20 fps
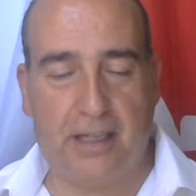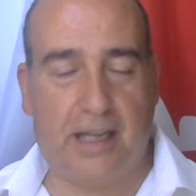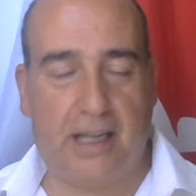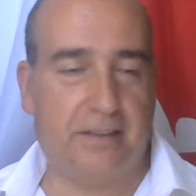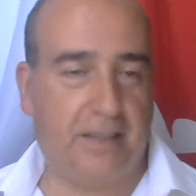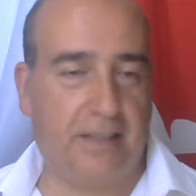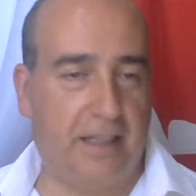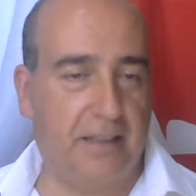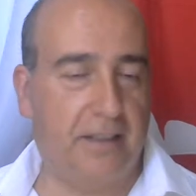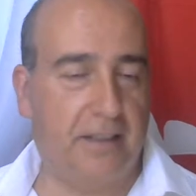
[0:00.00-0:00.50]
I
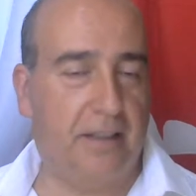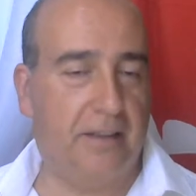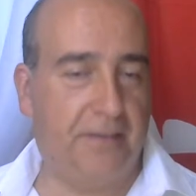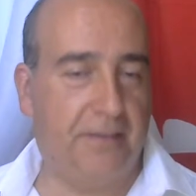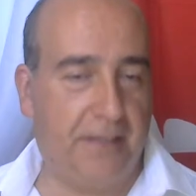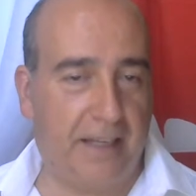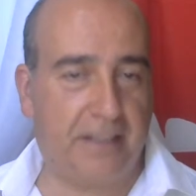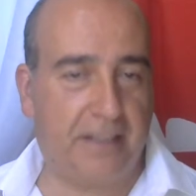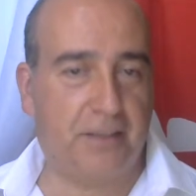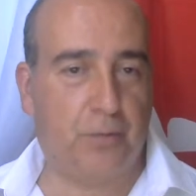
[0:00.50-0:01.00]
said
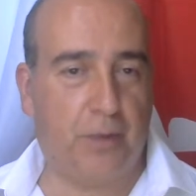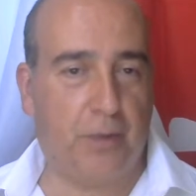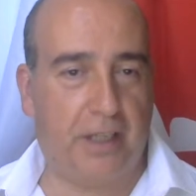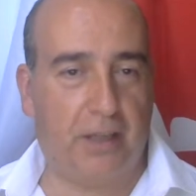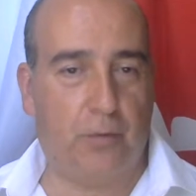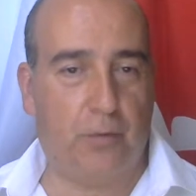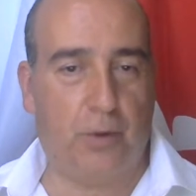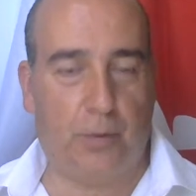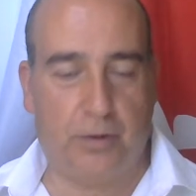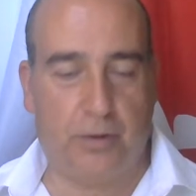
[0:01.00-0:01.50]
next
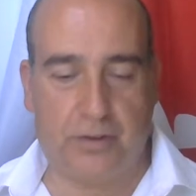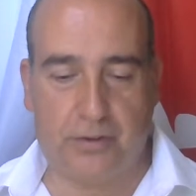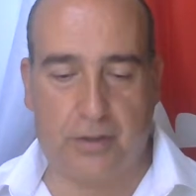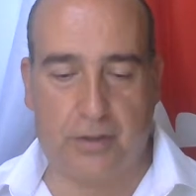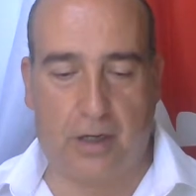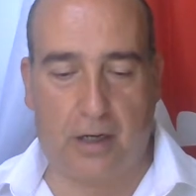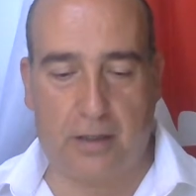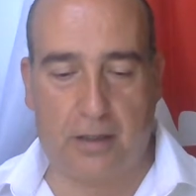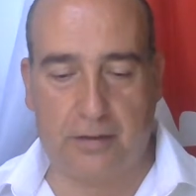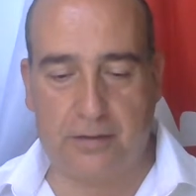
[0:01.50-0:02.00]
week we will
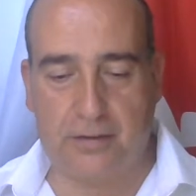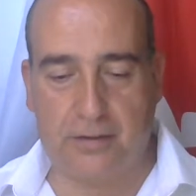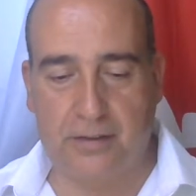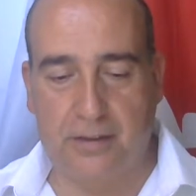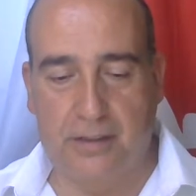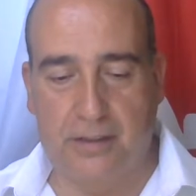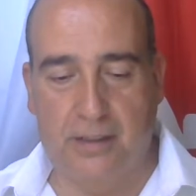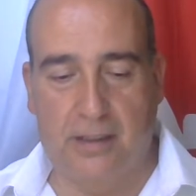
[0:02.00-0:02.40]
start.